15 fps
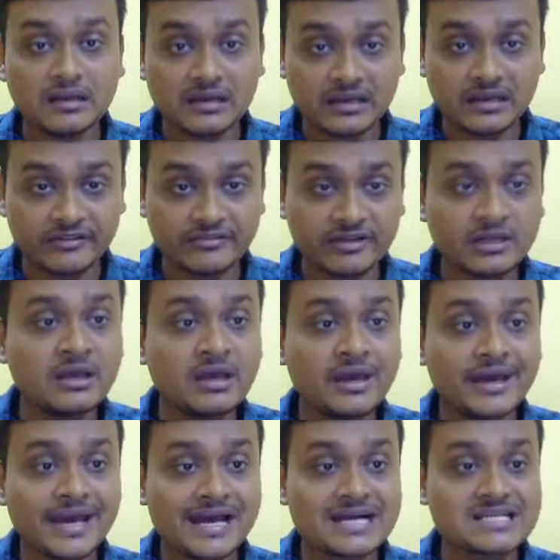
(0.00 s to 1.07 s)
living
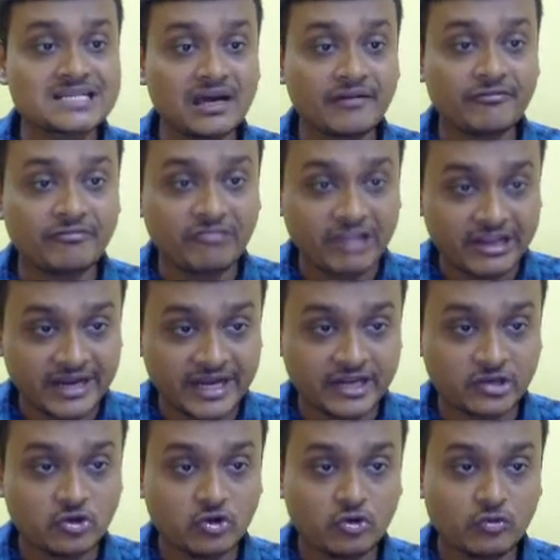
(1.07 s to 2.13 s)
as a
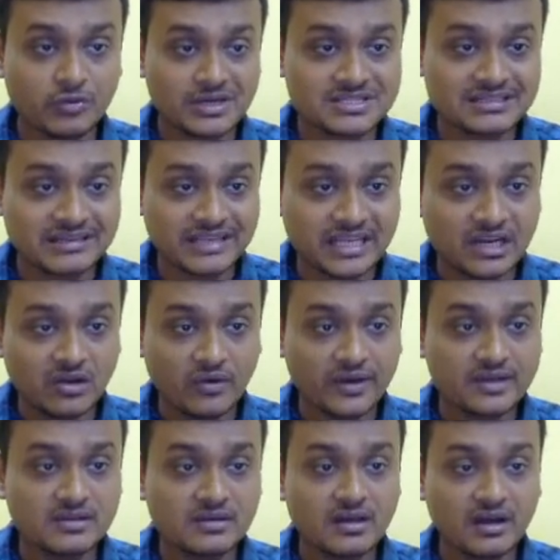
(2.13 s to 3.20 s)
playwright was Neil
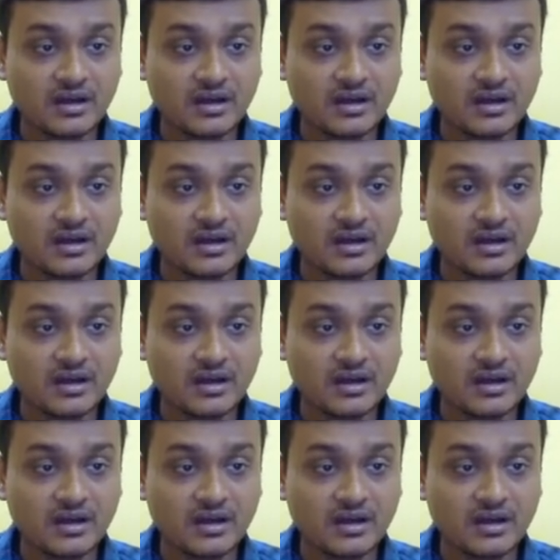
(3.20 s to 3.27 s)
Gwen,